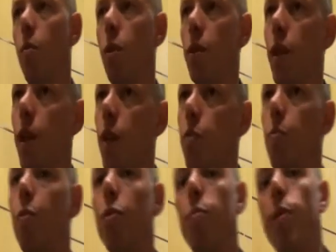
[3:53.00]
Well, the
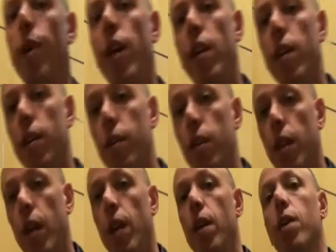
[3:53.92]
hope would be that
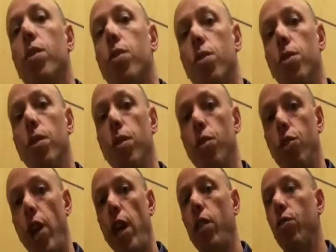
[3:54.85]
certain
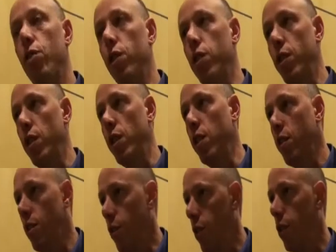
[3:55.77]
changes
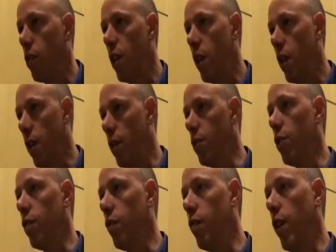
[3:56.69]
in
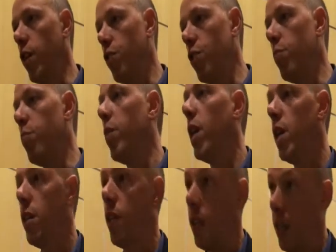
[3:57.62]
neuropsychological function
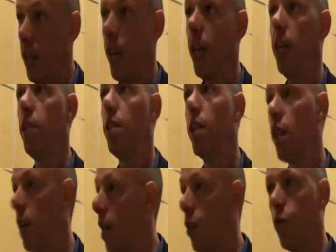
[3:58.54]
might indicate
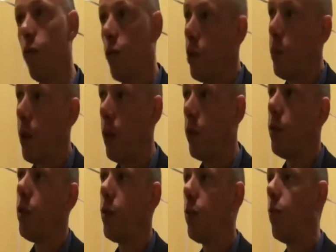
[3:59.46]
a good
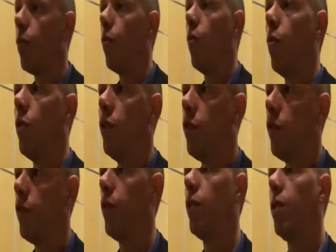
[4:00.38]
response, or
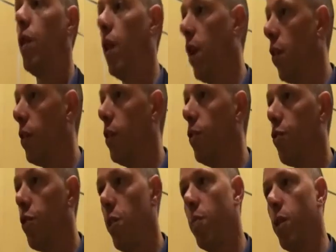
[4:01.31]
if early on
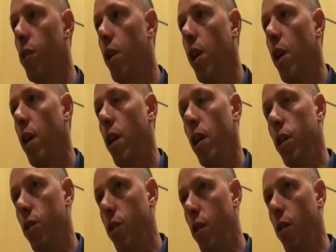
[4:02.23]
in treatment
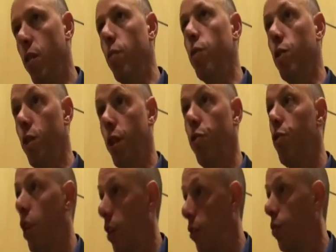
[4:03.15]
there was no
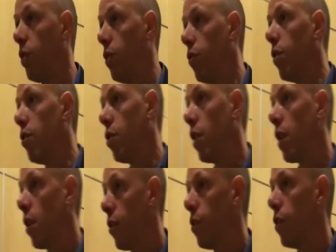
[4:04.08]
change in
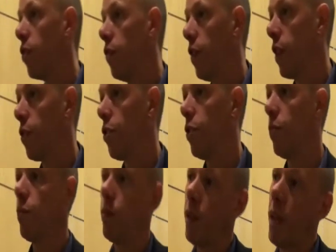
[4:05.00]
neuropsychological function,
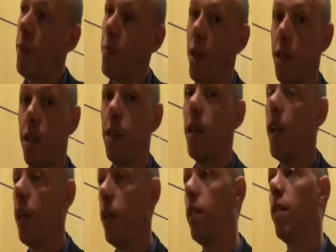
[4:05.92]
that might
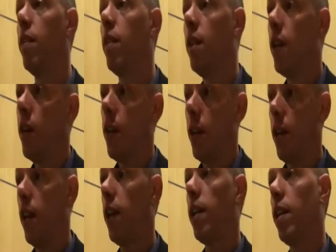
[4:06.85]
indicate the
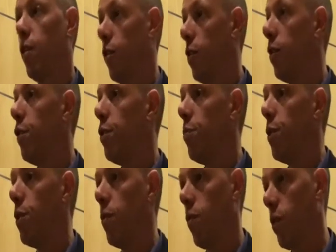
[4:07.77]
likelihood that this
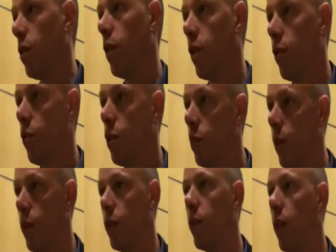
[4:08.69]
person wasn't going to
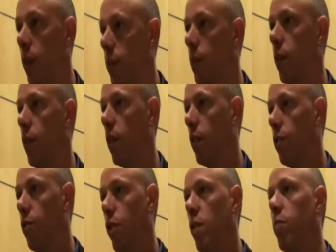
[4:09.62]
respond to that
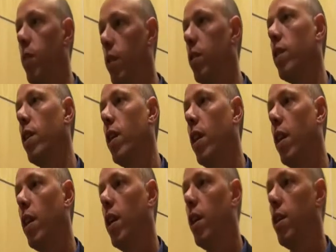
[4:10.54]
particular treatment.
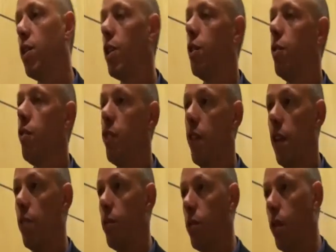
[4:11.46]
So if
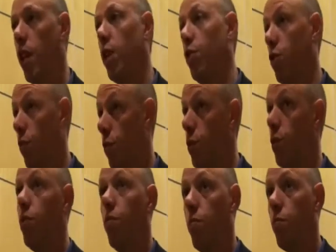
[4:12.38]
that was the case, you
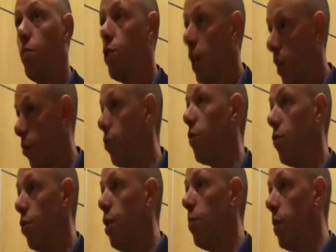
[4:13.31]
would change
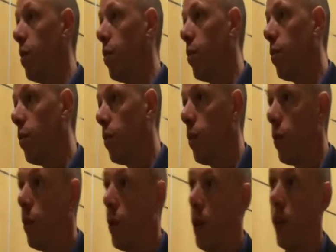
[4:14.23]
the treatment
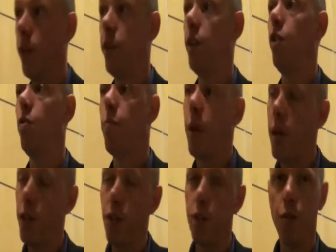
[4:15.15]
earlier than you
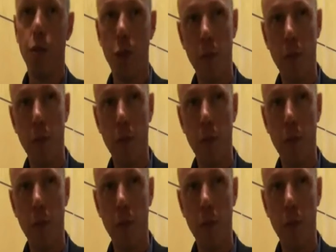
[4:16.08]
might do